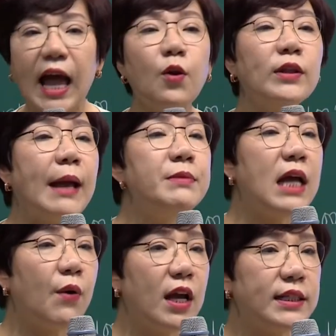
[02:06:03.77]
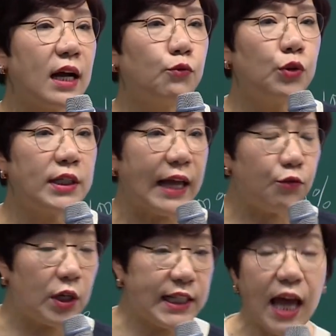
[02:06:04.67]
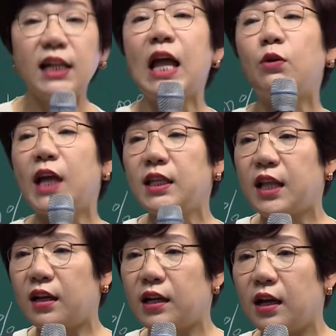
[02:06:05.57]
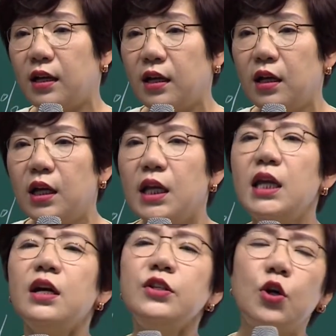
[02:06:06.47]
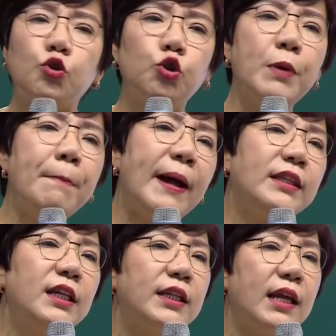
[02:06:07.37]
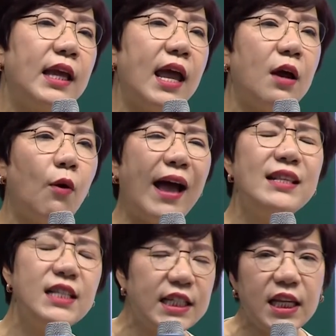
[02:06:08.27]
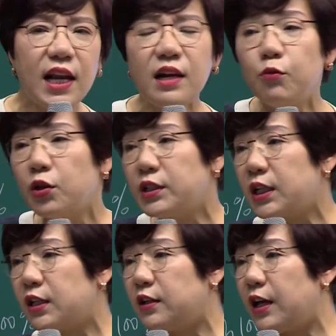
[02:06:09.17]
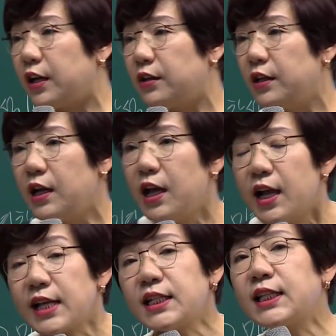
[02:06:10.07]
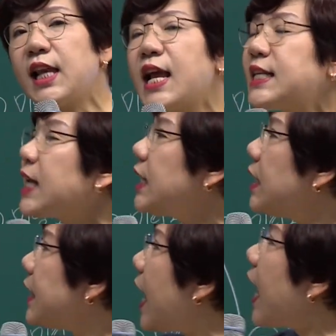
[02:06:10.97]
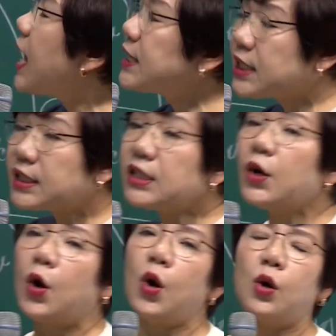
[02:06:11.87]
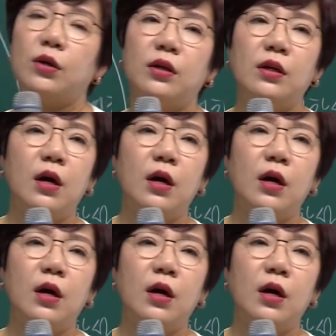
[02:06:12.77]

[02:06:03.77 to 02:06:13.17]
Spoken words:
shows interest in another member and constantly rides in the same car with them, that is breaking the trust within the company.